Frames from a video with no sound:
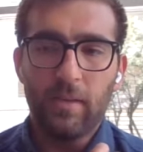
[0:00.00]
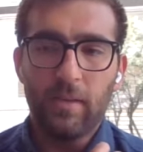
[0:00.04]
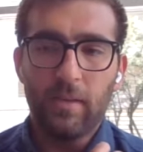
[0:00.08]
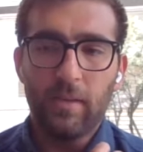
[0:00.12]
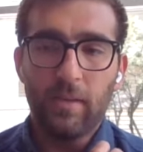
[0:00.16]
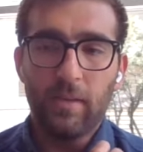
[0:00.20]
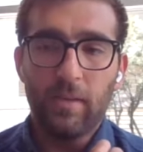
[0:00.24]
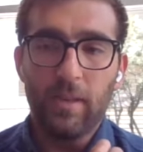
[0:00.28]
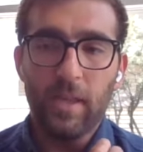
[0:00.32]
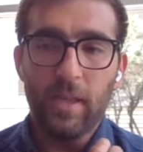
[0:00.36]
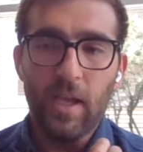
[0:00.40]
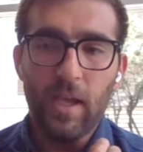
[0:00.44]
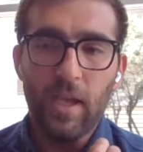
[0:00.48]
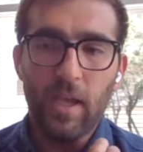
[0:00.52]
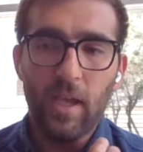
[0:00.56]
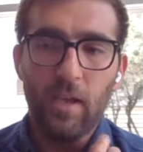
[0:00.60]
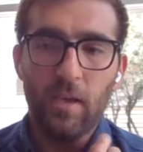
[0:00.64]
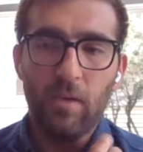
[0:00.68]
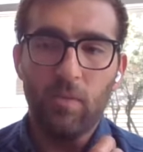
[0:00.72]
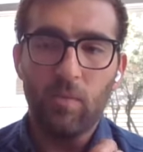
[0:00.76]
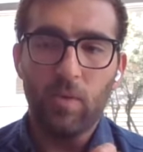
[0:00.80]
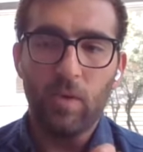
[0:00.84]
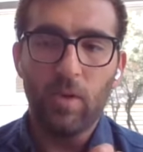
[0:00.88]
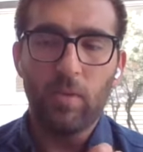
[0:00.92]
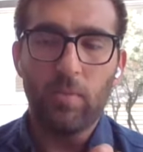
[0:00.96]
they
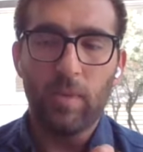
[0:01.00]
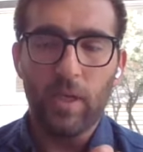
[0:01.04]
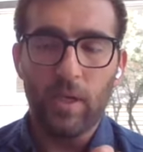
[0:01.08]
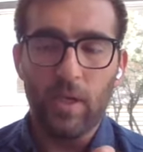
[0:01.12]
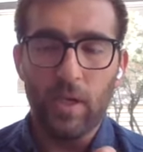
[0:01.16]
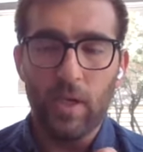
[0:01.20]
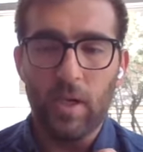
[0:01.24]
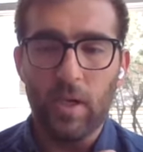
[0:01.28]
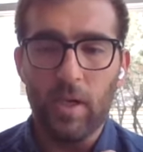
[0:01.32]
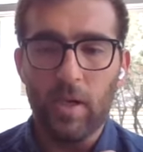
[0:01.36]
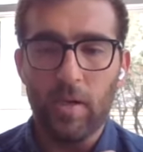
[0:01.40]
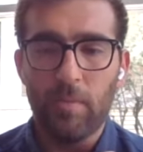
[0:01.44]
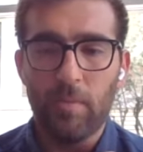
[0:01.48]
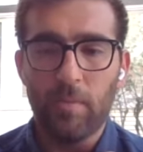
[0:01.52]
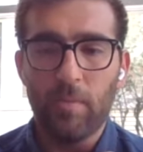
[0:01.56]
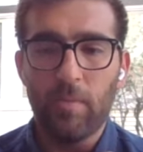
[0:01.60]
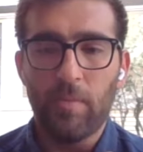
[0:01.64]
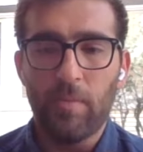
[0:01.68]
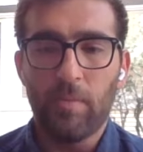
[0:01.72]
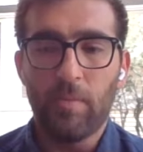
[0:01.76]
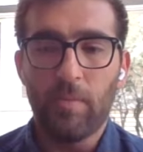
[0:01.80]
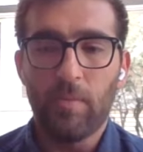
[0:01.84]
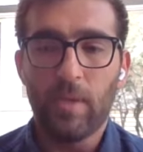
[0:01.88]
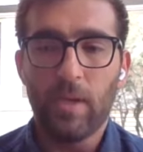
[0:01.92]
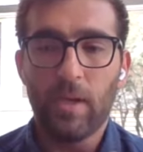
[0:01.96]
will become
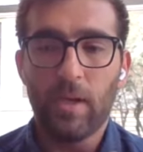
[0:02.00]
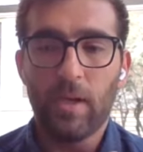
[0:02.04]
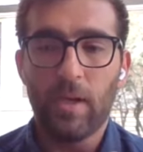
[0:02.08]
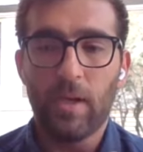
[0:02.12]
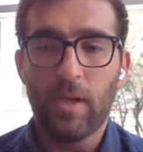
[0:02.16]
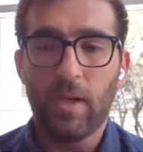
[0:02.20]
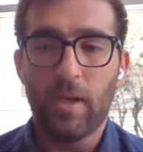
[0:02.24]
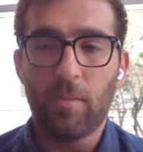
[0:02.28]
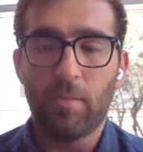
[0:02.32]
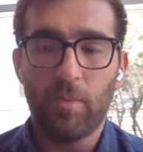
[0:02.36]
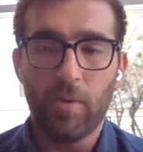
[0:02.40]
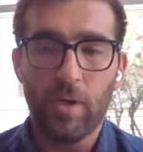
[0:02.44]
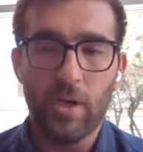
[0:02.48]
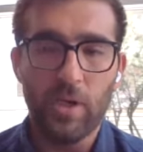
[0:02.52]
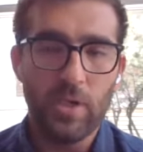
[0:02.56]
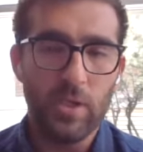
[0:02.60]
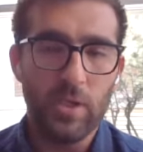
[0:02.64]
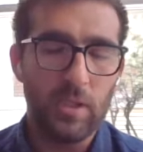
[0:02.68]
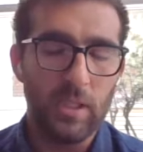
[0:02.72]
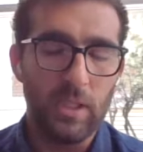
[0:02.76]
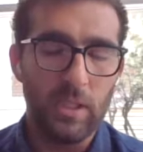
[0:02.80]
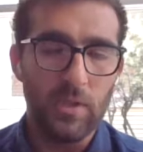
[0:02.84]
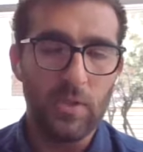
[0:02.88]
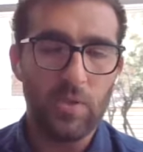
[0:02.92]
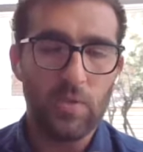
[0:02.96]

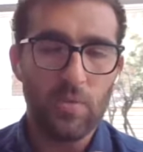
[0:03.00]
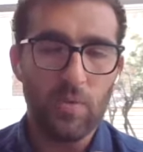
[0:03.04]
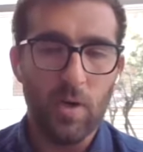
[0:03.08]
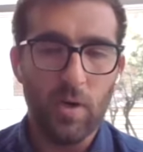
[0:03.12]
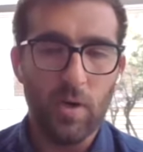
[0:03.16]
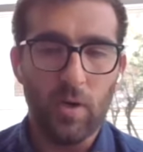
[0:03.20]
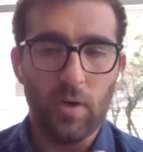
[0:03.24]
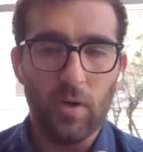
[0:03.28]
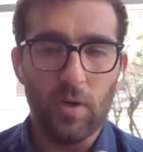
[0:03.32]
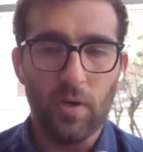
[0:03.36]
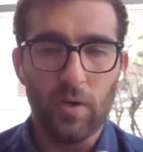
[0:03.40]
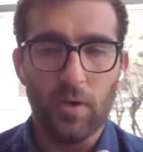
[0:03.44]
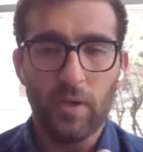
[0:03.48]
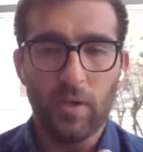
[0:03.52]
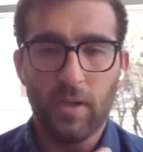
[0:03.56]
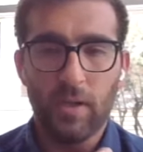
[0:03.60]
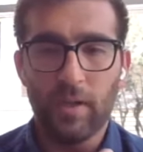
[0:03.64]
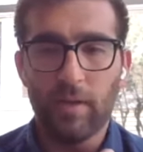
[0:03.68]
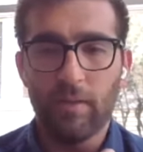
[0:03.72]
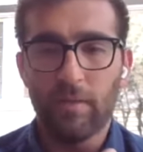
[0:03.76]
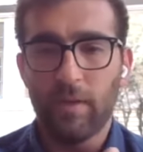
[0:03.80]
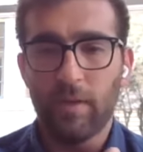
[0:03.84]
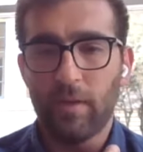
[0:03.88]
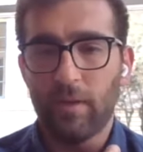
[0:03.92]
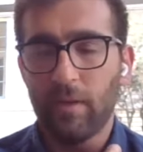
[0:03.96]
operationally stronger
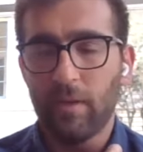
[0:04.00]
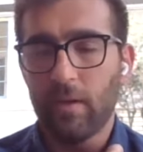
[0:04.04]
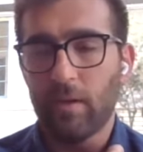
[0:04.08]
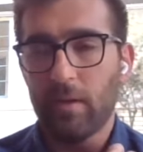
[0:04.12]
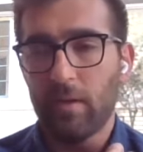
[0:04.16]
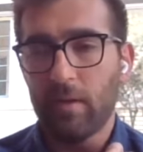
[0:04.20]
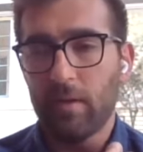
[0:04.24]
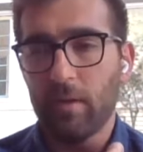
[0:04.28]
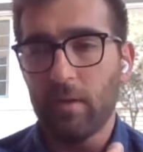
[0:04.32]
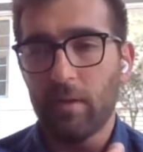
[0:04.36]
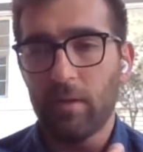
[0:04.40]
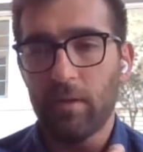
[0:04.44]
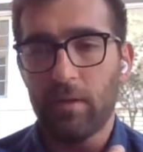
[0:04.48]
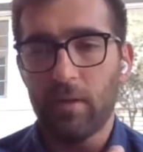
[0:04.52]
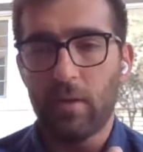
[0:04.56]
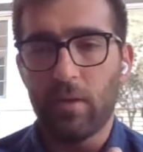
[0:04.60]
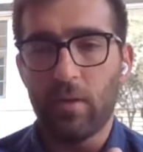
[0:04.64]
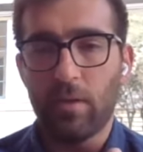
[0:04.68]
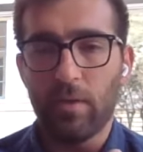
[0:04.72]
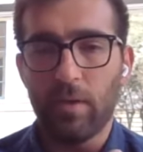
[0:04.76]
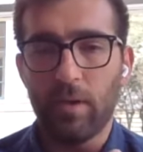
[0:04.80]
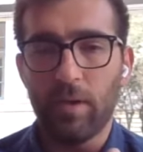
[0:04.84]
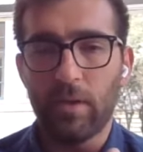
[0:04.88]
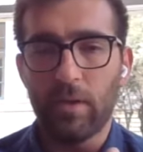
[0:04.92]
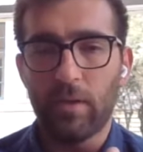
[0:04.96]
given the
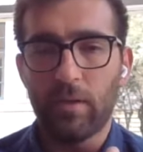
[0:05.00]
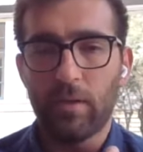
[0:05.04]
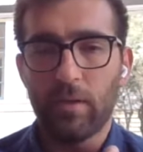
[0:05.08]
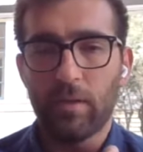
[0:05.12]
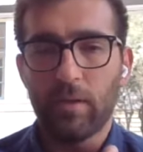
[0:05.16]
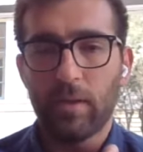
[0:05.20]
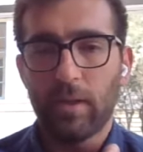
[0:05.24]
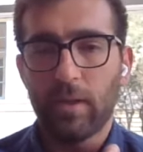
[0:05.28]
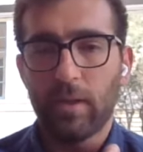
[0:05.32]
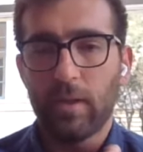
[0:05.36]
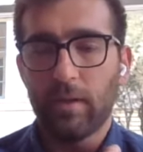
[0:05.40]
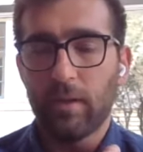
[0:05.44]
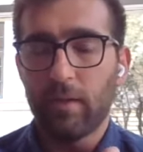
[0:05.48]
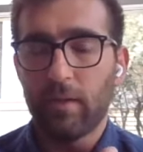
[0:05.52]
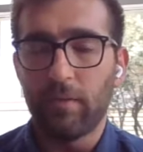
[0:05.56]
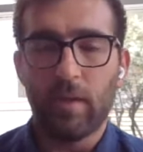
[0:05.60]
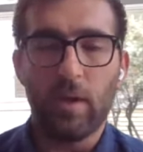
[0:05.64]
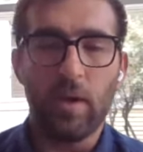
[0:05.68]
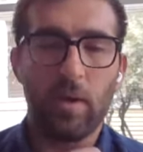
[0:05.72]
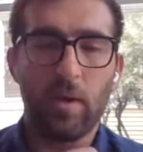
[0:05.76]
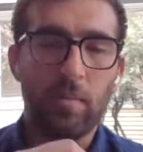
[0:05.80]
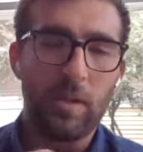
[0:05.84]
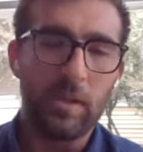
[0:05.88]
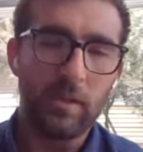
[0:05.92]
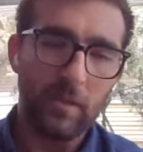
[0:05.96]
current
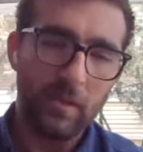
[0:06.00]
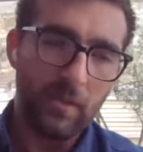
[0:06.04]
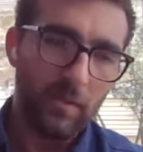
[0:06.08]
environment.